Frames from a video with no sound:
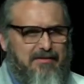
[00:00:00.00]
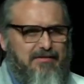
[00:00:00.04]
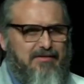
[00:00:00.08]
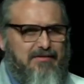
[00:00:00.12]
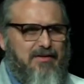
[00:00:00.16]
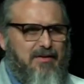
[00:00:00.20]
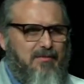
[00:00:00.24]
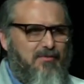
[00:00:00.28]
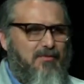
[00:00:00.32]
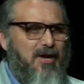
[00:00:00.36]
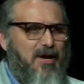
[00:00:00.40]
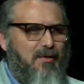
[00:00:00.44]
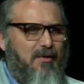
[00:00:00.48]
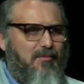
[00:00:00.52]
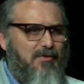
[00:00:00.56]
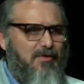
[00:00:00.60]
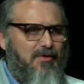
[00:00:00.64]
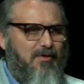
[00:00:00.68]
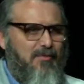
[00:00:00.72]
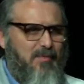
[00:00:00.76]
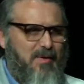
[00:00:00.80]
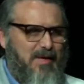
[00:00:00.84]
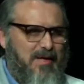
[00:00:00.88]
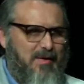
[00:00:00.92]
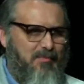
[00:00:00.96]
He has
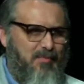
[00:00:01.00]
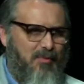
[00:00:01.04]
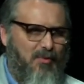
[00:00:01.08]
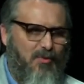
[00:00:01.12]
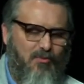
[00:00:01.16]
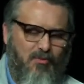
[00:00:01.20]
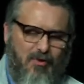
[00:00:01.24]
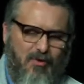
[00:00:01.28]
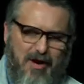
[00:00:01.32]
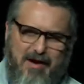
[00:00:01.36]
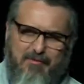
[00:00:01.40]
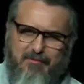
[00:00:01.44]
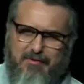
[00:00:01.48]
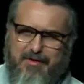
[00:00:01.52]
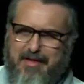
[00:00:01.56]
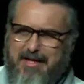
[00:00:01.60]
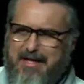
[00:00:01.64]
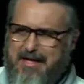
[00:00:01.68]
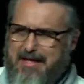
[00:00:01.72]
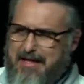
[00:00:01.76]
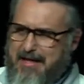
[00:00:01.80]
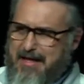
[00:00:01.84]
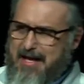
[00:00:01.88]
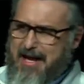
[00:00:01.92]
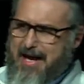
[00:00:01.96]
them number the people
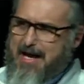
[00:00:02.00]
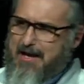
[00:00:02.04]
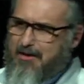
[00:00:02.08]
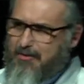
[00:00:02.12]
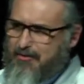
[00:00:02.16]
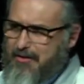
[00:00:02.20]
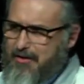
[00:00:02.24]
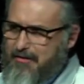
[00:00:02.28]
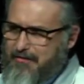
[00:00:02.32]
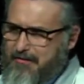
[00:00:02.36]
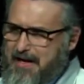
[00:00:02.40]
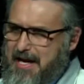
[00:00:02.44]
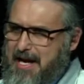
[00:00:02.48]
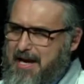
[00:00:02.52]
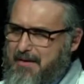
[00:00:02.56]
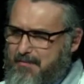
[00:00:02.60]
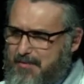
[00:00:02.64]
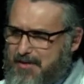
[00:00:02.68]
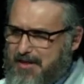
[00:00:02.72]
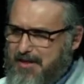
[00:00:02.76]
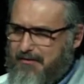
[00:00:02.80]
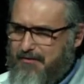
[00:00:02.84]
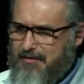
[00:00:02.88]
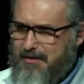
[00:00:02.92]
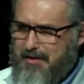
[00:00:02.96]
right when they get out
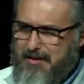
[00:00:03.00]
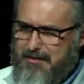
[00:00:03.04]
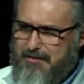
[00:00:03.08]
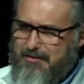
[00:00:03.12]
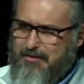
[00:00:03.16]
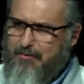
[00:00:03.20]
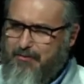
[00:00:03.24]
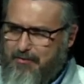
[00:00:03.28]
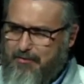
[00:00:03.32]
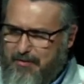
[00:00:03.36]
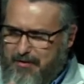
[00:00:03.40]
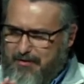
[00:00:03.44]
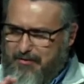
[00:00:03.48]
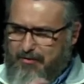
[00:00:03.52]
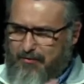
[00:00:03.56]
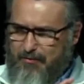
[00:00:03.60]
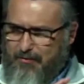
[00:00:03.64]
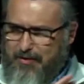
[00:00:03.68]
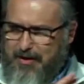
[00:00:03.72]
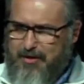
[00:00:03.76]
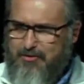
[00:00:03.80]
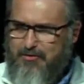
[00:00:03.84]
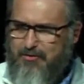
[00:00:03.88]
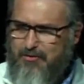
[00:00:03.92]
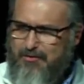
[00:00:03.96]
of captivity.
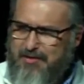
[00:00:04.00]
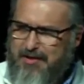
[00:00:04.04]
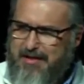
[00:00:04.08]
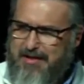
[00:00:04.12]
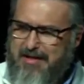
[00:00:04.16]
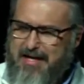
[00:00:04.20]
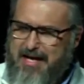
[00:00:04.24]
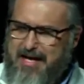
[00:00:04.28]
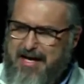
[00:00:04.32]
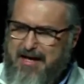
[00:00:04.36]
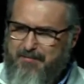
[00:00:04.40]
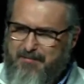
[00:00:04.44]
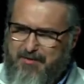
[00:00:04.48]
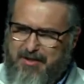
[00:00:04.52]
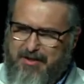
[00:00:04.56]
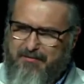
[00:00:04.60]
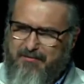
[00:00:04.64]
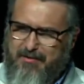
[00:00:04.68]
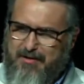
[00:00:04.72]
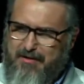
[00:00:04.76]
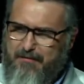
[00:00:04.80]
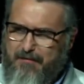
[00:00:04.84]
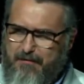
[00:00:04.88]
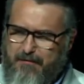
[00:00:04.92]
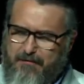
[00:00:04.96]
So, so Israel's in
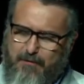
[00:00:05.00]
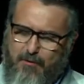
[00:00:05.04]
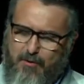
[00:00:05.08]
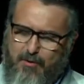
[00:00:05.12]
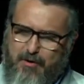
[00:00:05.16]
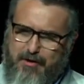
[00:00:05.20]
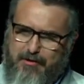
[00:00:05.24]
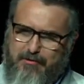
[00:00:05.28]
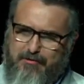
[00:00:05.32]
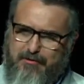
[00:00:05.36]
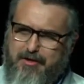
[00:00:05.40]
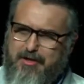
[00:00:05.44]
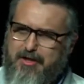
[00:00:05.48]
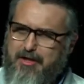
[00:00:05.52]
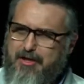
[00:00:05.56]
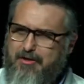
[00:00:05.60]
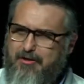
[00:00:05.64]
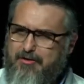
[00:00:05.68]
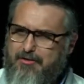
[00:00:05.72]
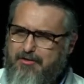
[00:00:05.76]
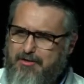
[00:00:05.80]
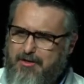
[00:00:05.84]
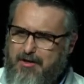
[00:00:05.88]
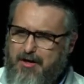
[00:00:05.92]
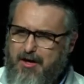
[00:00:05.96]
captivity for
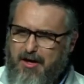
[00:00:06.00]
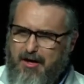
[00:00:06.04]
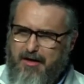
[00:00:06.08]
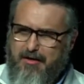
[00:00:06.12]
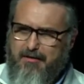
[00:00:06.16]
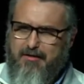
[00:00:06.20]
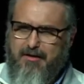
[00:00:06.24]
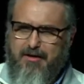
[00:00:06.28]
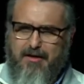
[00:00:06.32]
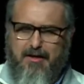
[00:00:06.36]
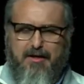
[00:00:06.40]
400 years.